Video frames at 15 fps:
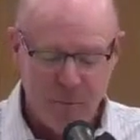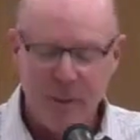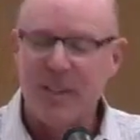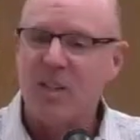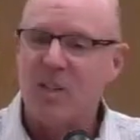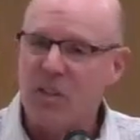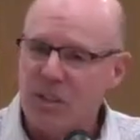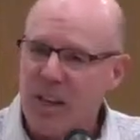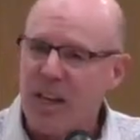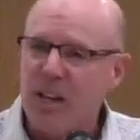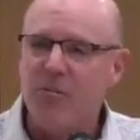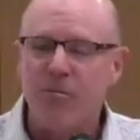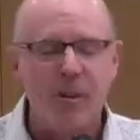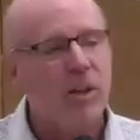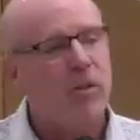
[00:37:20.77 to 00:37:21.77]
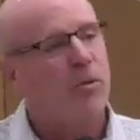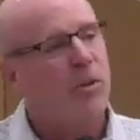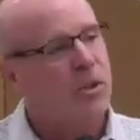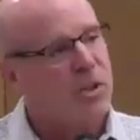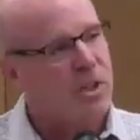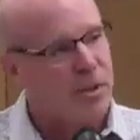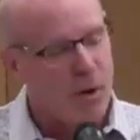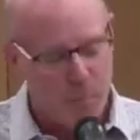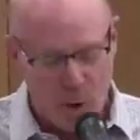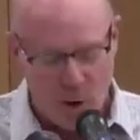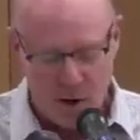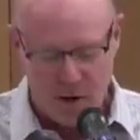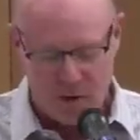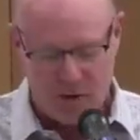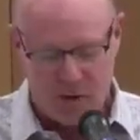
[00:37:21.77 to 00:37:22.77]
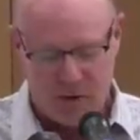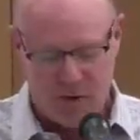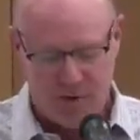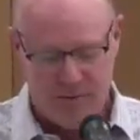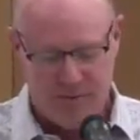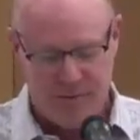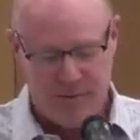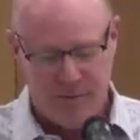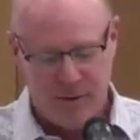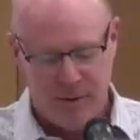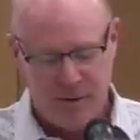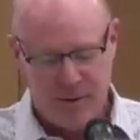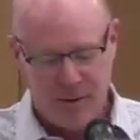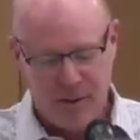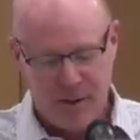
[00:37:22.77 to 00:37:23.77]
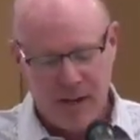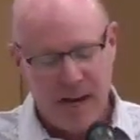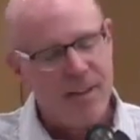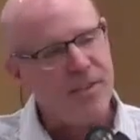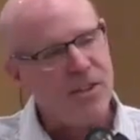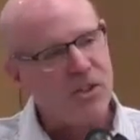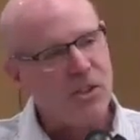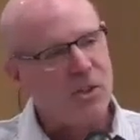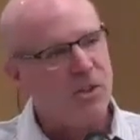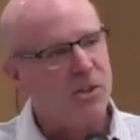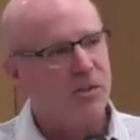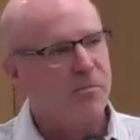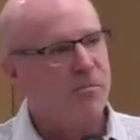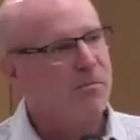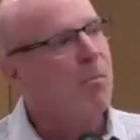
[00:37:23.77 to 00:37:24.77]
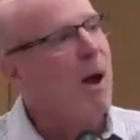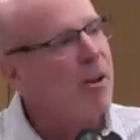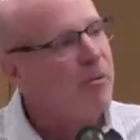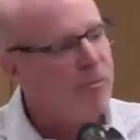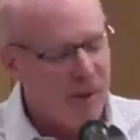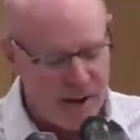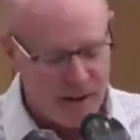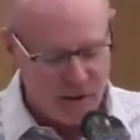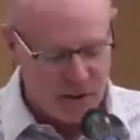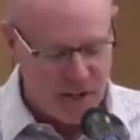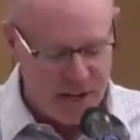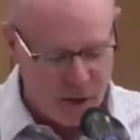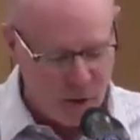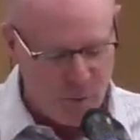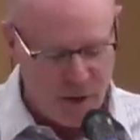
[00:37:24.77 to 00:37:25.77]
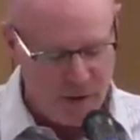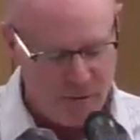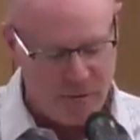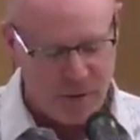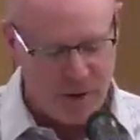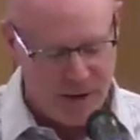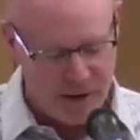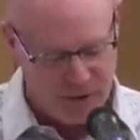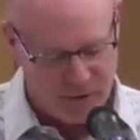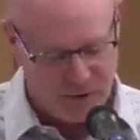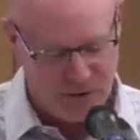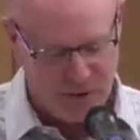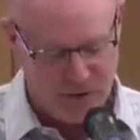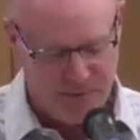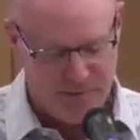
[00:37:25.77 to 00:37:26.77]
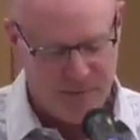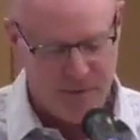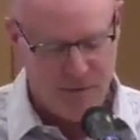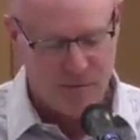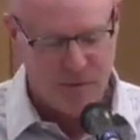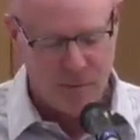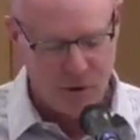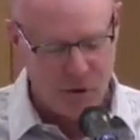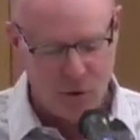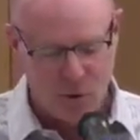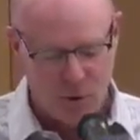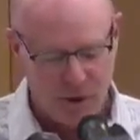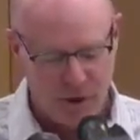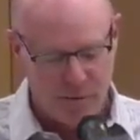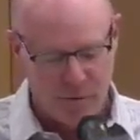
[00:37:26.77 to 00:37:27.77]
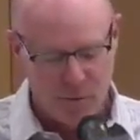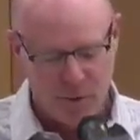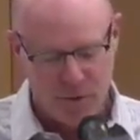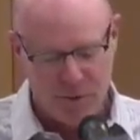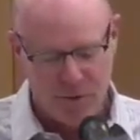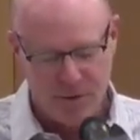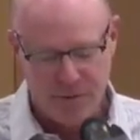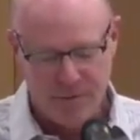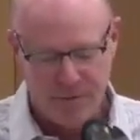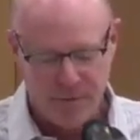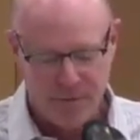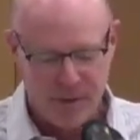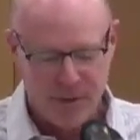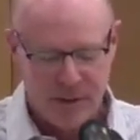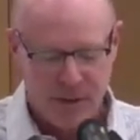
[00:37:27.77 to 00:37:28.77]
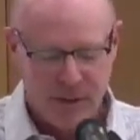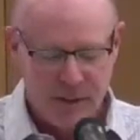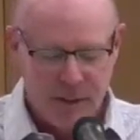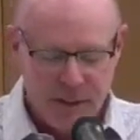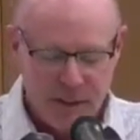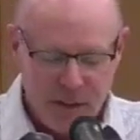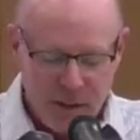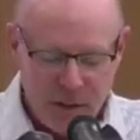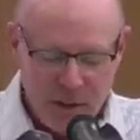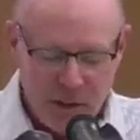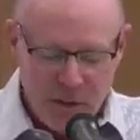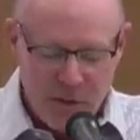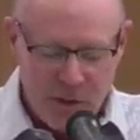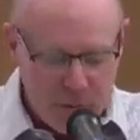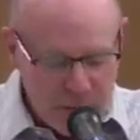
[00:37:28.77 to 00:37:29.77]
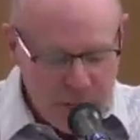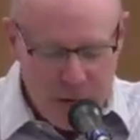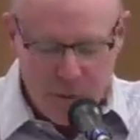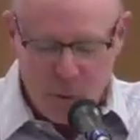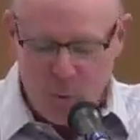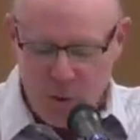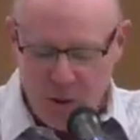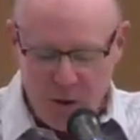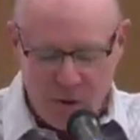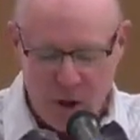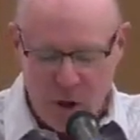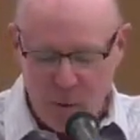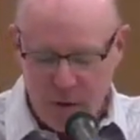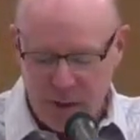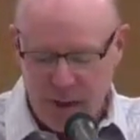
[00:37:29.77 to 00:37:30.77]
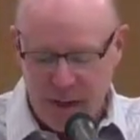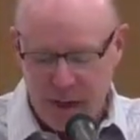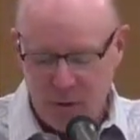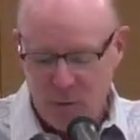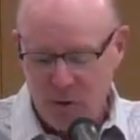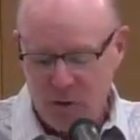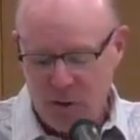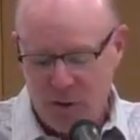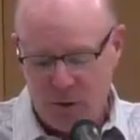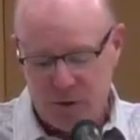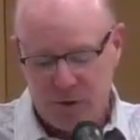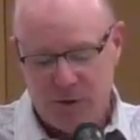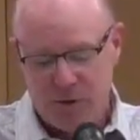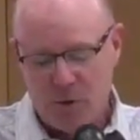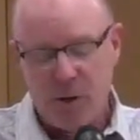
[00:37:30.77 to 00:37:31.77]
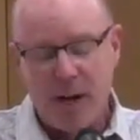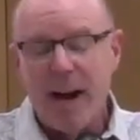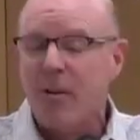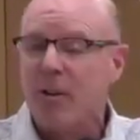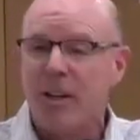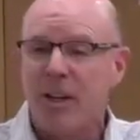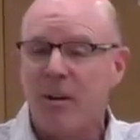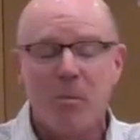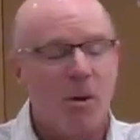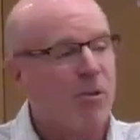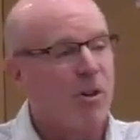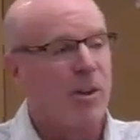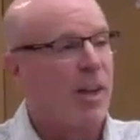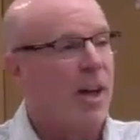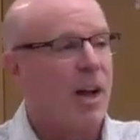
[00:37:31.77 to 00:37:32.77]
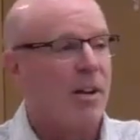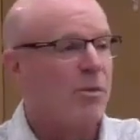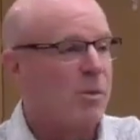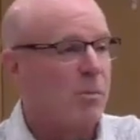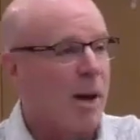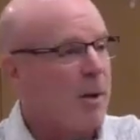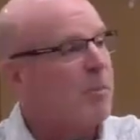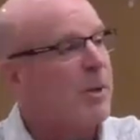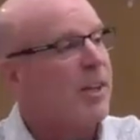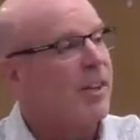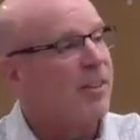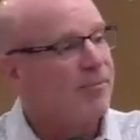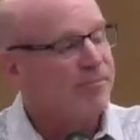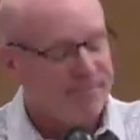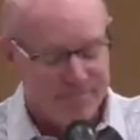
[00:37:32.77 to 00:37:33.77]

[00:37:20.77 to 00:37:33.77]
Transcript: but they stayed faithful to their parts. And this is my final takeaway for us from the story of Ruth. Sometimes we don't know what the end result or outcome of our lives might be.